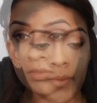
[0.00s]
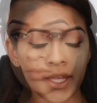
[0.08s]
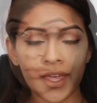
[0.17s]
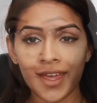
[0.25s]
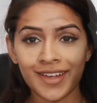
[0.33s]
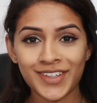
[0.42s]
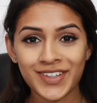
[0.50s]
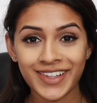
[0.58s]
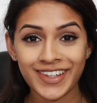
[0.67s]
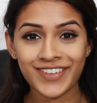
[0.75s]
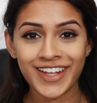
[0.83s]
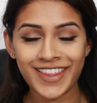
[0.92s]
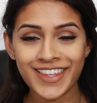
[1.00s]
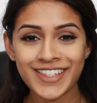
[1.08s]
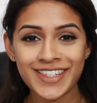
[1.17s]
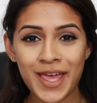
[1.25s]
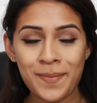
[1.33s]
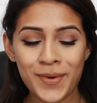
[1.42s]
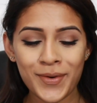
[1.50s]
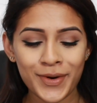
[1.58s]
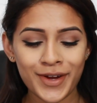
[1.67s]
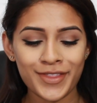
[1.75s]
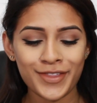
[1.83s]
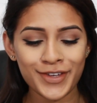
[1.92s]
Again, you can leave it at this step,
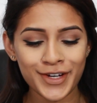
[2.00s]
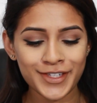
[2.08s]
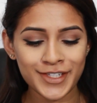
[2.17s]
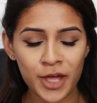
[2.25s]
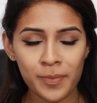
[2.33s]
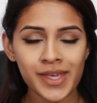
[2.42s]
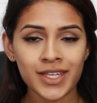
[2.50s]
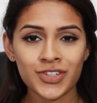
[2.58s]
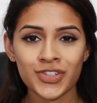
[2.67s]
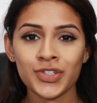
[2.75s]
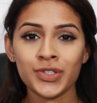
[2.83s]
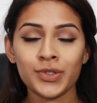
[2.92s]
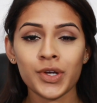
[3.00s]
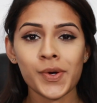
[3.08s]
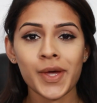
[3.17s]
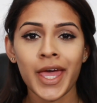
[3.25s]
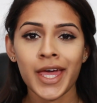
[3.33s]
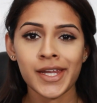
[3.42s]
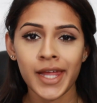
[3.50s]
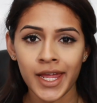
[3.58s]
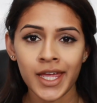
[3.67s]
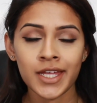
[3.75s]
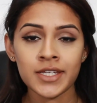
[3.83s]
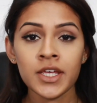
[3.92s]
or the third step is to go ahead
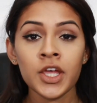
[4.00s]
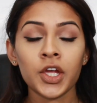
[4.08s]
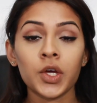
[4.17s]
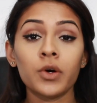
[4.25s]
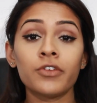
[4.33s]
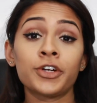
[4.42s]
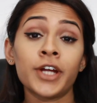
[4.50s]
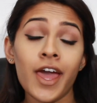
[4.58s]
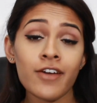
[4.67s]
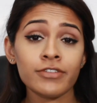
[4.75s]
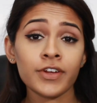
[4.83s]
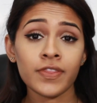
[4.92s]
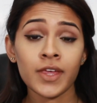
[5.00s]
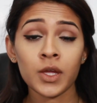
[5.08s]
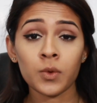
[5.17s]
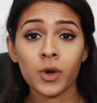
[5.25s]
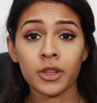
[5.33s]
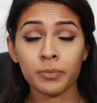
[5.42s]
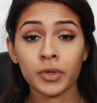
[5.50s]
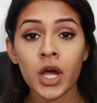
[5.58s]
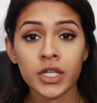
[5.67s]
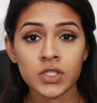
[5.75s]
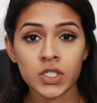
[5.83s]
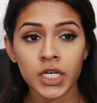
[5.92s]
and go over everything with
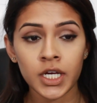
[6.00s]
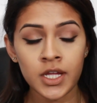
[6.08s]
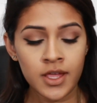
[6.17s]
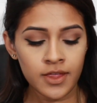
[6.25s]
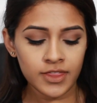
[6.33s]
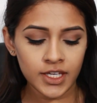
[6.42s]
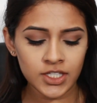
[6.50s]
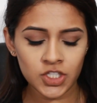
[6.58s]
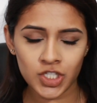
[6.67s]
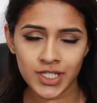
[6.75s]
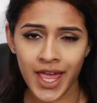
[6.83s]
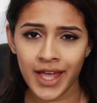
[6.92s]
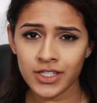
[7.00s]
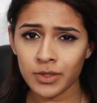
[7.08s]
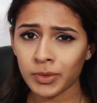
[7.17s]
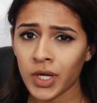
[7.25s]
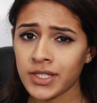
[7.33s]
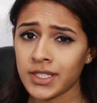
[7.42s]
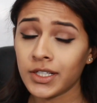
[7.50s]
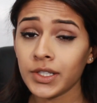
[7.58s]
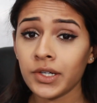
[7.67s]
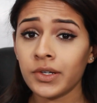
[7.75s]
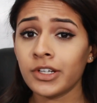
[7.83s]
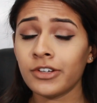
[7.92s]
bronzer. This just adds a bronzy
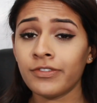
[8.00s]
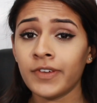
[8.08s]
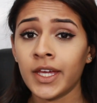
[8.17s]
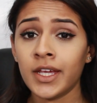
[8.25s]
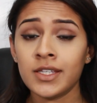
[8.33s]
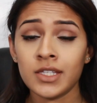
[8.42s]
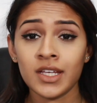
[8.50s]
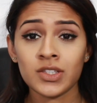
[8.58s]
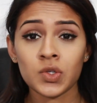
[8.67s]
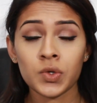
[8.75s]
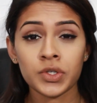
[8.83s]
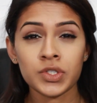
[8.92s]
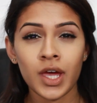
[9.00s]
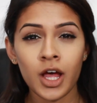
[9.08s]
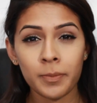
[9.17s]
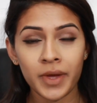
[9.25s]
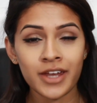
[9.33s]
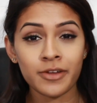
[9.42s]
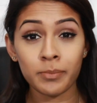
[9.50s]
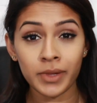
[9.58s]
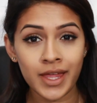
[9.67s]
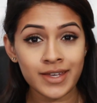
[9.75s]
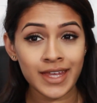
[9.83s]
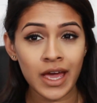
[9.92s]
glow to your face. It's going to help kind of
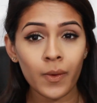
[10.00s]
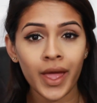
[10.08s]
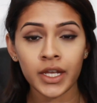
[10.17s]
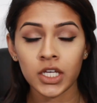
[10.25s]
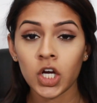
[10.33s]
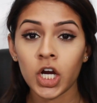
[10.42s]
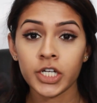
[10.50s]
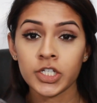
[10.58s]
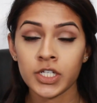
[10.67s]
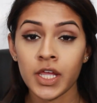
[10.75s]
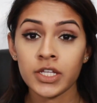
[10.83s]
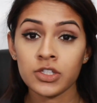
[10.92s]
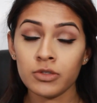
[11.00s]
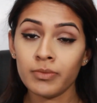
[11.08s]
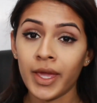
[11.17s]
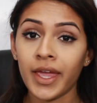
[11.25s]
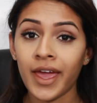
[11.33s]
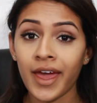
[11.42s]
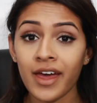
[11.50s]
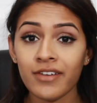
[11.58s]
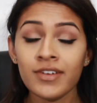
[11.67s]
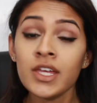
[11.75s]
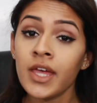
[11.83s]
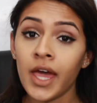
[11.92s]
blend out any harsh lines you may
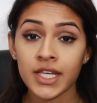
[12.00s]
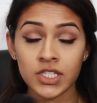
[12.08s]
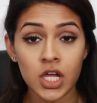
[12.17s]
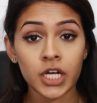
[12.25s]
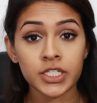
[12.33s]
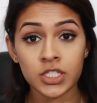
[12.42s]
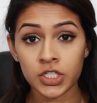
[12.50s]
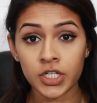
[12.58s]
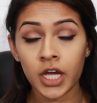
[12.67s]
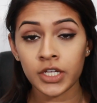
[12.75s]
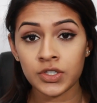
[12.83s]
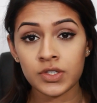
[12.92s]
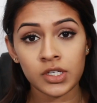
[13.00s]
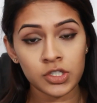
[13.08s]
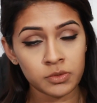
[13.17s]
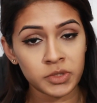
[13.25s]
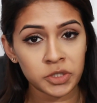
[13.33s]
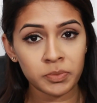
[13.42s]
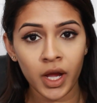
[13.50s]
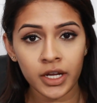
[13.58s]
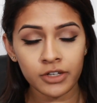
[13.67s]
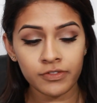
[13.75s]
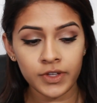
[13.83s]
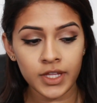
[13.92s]
have, as long as you're not using too much
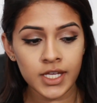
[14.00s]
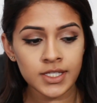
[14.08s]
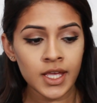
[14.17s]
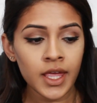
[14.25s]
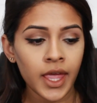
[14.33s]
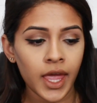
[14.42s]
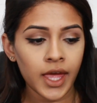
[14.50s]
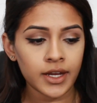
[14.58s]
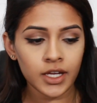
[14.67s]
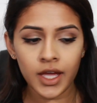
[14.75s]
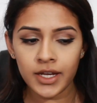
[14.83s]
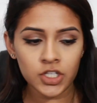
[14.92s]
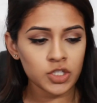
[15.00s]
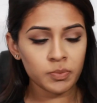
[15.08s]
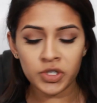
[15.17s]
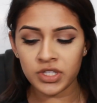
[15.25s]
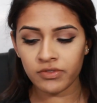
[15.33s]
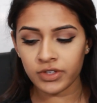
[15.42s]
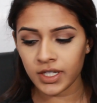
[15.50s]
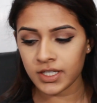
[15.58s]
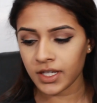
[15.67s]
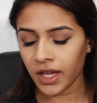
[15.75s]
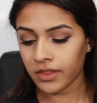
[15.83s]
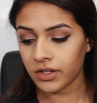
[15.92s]
product for this. and it kind of just pulls everything
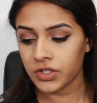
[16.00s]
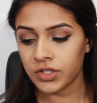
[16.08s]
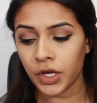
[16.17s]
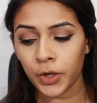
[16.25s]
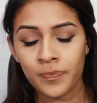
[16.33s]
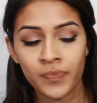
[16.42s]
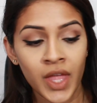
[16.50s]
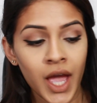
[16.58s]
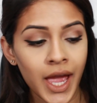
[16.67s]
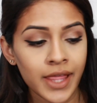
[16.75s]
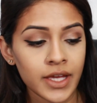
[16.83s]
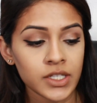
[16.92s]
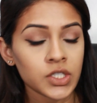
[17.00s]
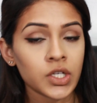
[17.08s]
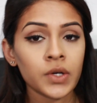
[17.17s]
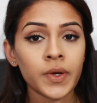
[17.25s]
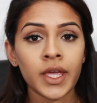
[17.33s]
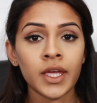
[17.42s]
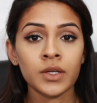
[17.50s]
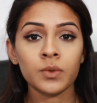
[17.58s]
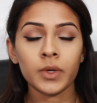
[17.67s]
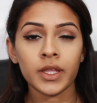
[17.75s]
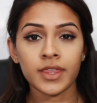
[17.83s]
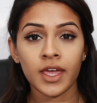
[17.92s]
together. So I like to go in
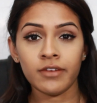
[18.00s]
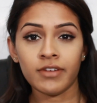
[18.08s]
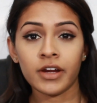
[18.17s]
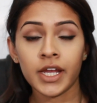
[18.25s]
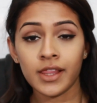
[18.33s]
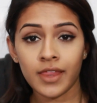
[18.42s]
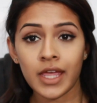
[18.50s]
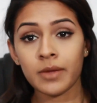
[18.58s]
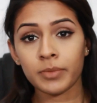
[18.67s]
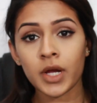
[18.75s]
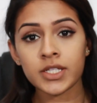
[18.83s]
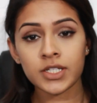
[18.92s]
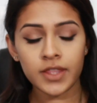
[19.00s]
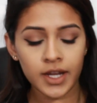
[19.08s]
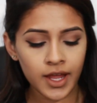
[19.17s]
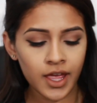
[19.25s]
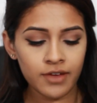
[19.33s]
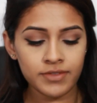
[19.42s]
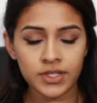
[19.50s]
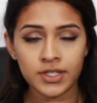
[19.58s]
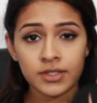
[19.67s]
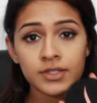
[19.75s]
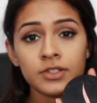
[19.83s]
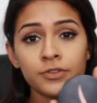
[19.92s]
with a very light bronzer that I have. This
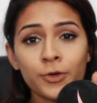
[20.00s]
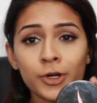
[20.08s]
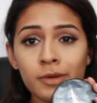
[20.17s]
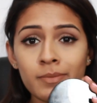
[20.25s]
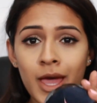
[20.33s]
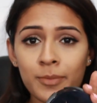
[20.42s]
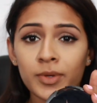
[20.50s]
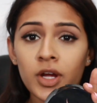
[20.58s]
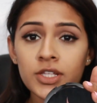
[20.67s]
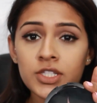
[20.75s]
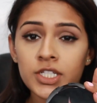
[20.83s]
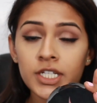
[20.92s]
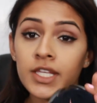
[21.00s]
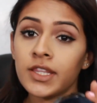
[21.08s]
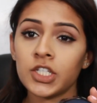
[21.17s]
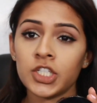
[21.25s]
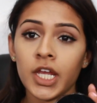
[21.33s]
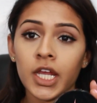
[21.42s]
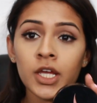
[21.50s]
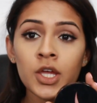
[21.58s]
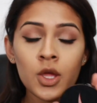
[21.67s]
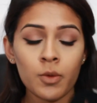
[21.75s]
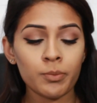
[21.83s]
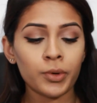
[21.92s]
is the Sephora matte bronzer in the shade
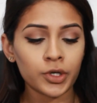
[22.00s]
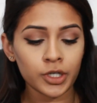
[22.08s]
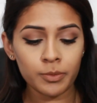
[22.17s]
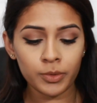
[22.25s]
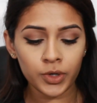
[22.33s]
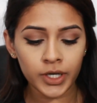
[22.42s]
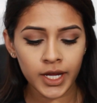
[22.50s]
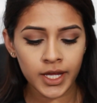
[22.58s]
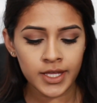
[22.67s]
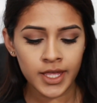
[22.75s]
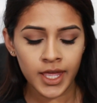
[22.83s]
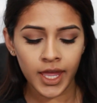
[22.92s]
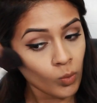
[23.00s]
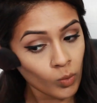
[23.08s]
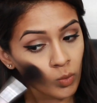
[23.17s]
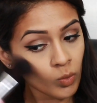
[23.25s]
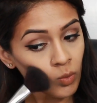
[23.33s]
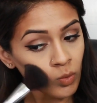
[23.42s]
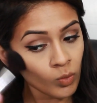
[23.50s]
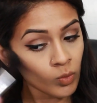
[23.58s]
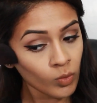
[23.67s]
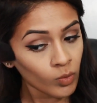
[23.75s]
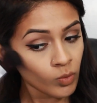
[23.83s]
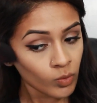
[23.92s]
Bora Bora, and I
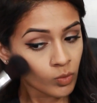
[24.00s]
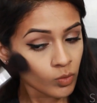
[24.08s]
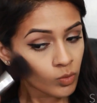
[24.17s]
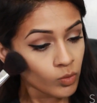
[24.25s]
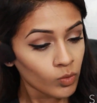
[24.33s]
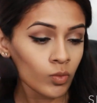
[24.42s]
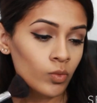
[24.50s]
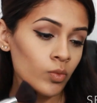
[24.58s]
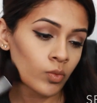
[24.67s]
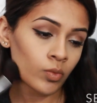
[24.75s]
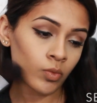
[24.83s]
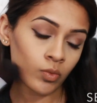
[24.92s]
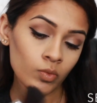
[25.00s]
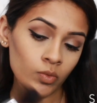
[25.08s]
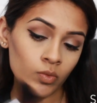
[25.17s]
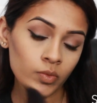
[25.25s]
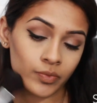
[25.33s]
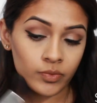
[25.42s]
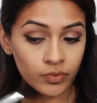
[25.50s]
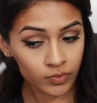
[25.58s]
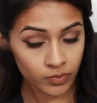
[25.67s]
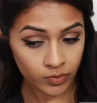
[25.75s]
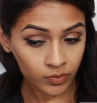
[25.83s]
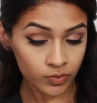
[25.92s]
really don't use a lot of it. It's
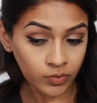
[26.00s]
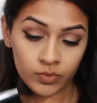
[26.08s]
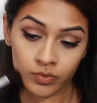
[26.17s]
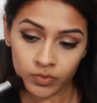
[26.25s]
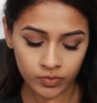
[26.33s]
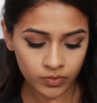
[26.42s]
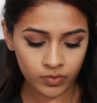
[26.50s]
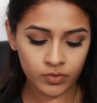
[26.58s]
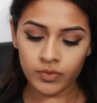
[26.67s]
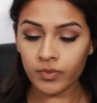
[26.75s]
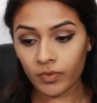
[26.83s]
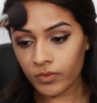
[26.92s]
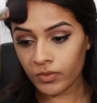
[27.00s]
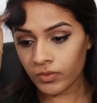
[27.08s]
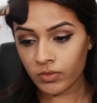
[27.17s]
more of just using the brush to